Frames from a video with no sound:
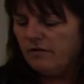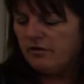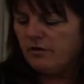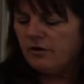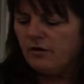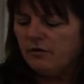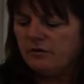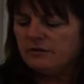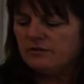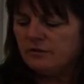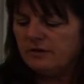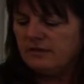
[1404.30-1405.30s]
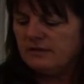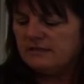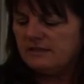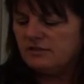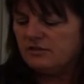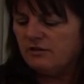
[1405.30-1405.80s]
of the current
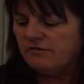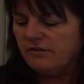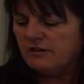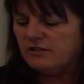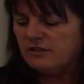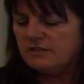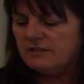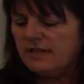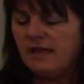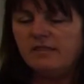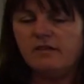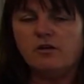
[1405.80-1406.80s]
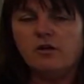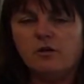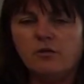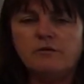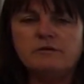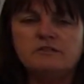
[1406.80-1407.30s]
organizational functions and the
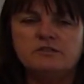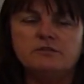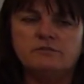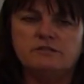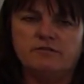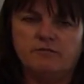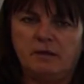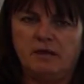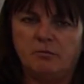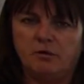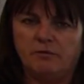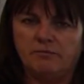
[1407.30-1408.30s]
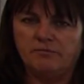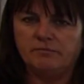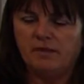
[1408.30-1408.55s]
current use of paper.